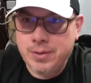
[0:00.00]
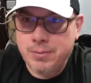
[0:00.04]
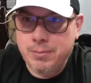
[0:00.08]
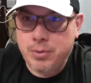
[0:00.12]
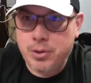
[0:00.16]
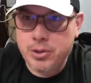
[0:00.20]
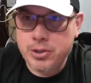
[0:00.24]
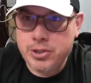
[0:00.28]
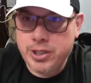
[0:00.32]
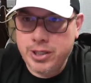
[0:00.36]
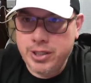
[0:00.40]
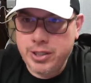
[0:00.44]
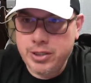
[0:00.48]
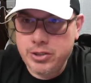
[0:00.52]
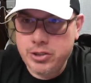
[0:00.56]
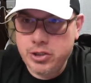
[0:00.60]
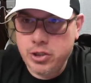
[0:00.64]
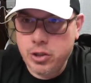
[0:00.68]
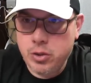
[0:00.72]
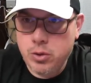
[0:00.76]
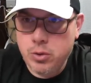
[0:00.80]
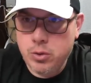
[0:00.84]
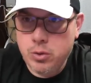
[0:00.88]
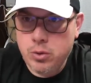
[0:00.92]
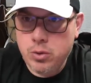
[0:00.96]
Appreciate it,
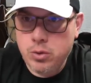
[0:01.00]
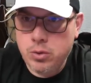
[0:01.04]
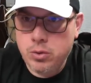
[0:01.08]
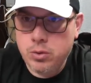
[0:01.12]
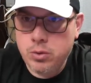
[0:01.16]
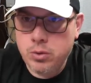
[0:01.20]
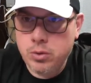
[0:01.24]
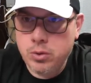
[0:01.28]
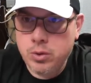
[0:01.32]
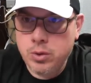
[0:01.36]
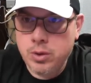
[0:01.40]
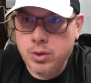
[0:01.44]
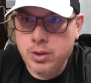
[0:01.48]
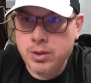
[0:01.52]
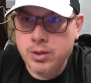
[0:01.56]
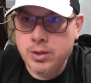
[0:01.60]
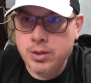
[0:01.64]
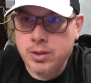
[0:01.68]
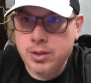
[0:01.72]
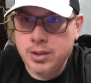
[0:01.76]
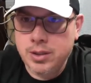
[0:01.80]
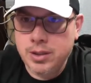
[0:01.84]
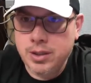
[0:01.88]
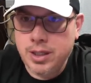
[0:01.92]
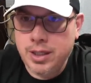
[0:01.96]
Joe.
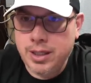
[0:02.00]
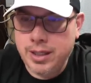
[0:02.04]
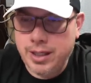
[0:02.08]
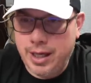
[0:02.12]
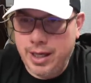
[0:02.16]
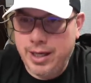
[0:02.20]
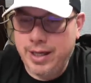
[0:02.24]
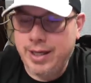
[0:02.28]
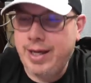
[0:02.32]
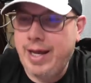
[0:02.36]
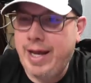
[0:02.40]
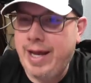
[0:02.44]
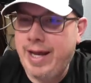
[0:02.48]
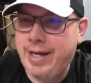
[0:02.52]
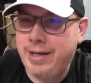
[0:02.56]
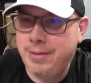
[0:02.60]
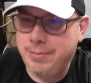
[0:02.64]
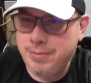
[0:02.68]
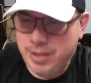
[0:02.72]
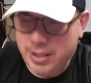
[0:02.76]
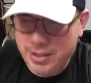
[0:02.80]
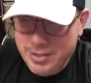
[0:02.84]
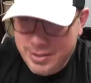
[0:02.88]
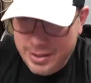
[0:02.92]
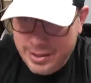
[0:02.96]

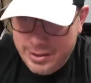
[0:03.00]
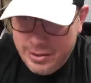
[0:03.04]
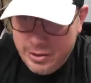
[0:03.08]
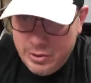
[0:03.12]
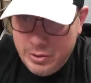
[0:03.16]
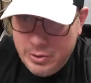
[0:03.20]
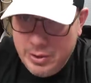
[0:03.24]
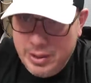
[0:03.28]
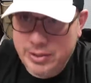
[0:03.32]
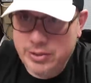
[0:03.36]
Adam, yes, I do.